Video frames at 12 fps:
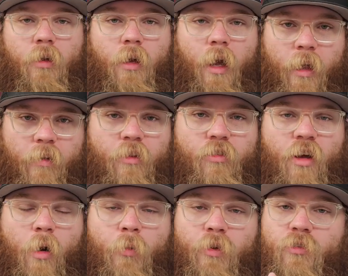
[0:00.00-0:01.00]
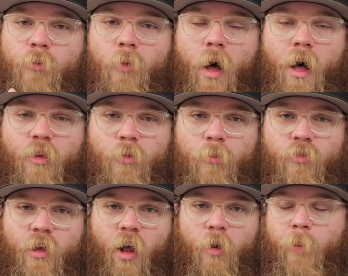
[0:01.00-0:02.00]
And these come with some awesome
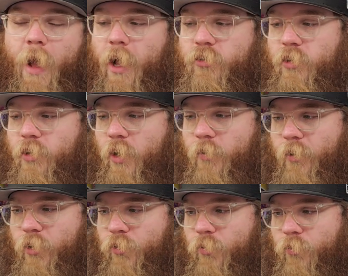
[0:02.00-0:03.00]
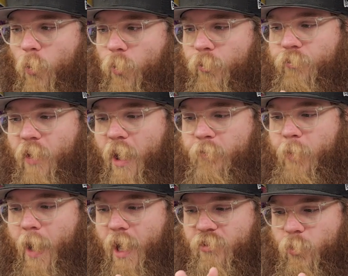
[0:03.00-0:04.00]
solid packs in there. I think there's 4 or 5
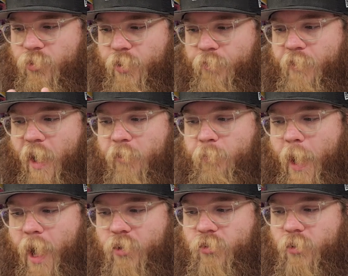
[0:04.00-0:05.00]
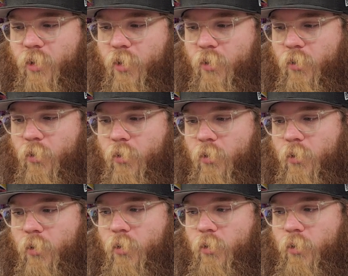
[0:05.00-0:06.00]
packs. I want to say 5 packs in there.
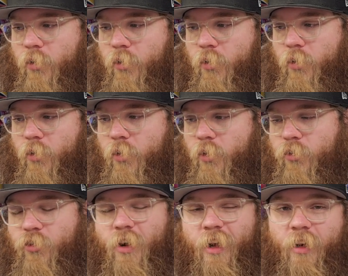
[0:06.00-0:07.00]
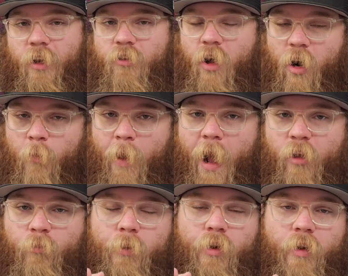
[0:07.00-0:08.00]
So you're not getting a ton of packs,
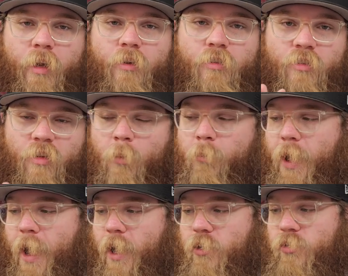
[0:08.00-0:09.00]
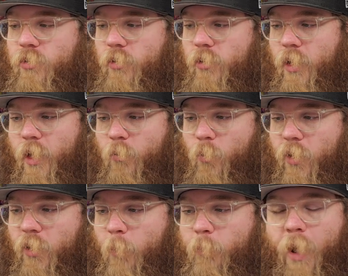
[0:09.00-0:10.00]
but you're getting some packs. And one of
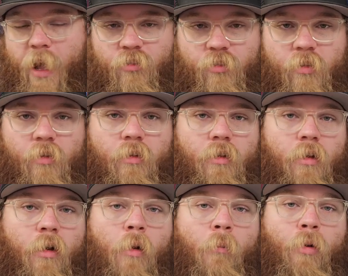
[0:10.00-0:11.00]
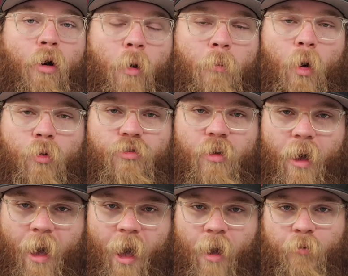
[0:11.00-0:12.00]
the best promos
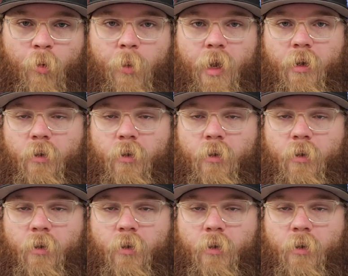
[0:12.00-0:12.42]
ever made.